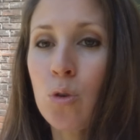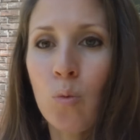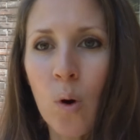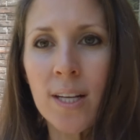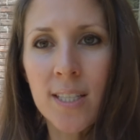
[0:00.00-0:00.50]

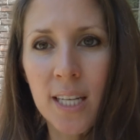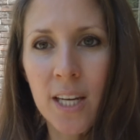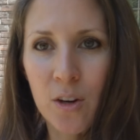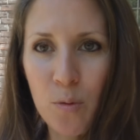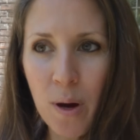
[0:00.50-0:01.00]
do want to
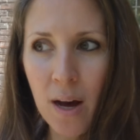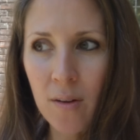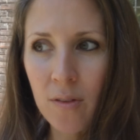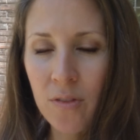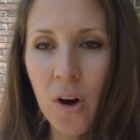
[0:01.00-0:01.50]
hear
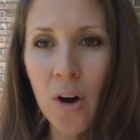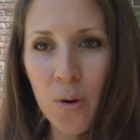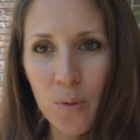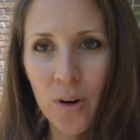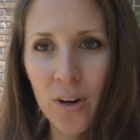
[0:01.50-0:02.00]
about the
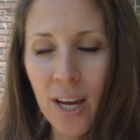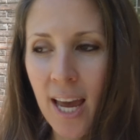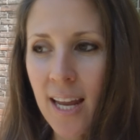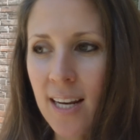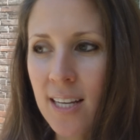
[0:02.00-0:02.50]
artwork,
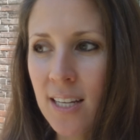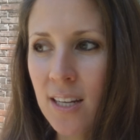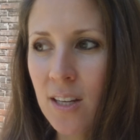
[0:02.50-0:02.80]
and